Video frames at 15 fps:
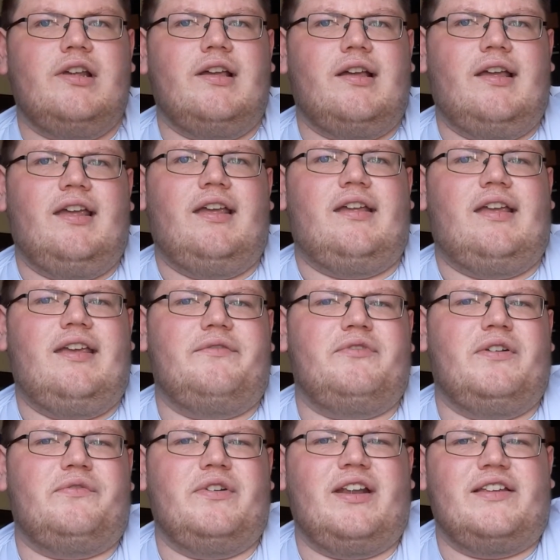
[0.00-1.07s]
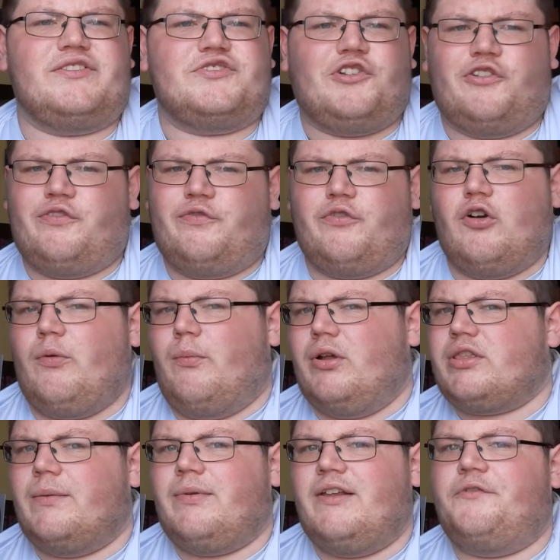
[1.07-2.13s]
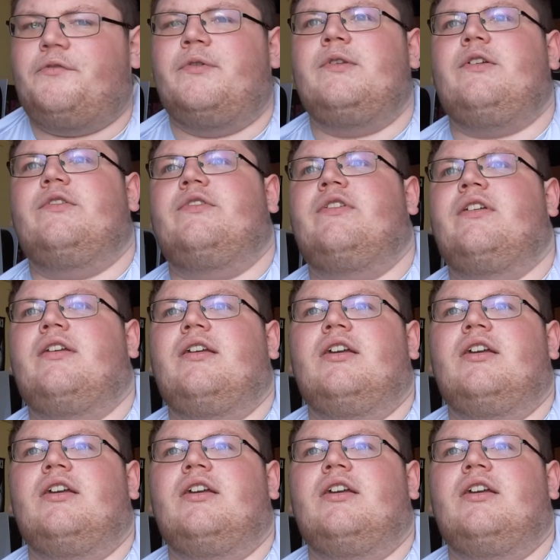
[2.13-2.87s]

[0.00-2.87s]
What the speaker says: Even if it is just for a month, I believe, because